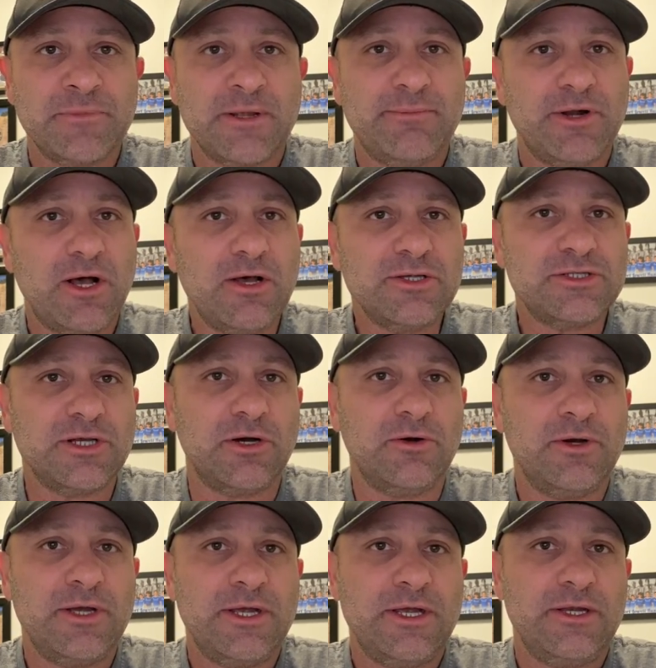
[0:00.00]
But
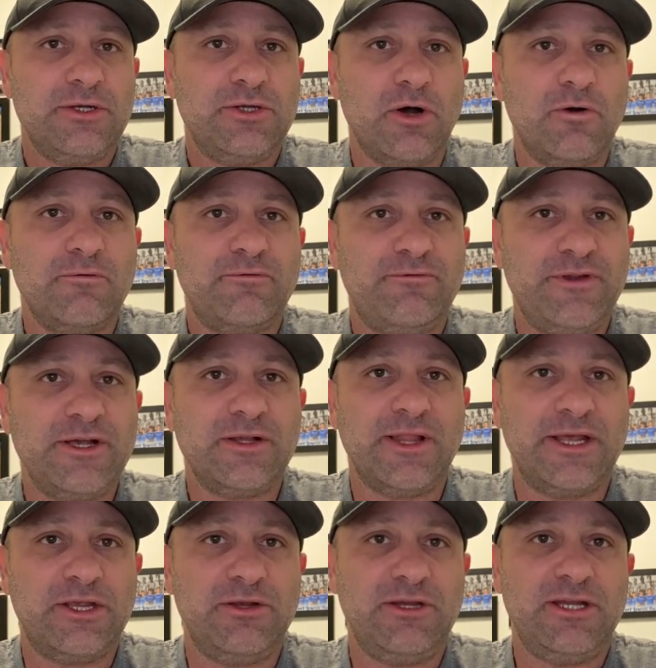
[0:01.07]
also, don't feel
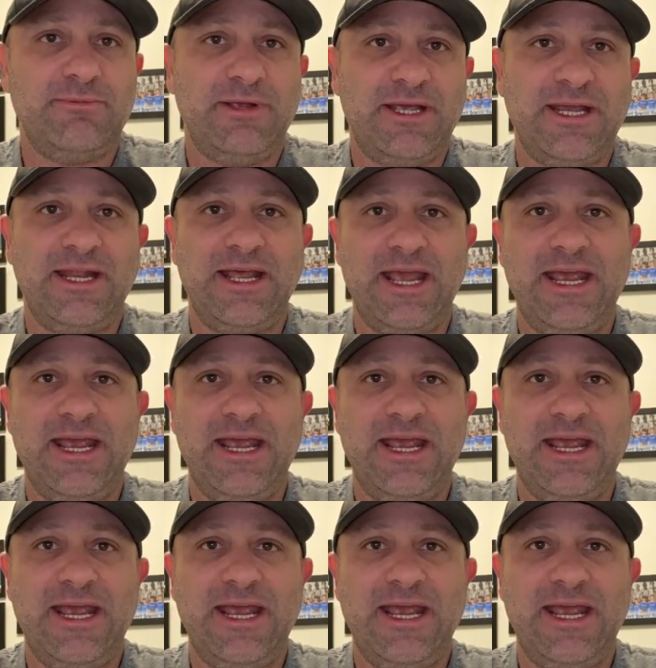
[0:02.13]
like you need to be hitting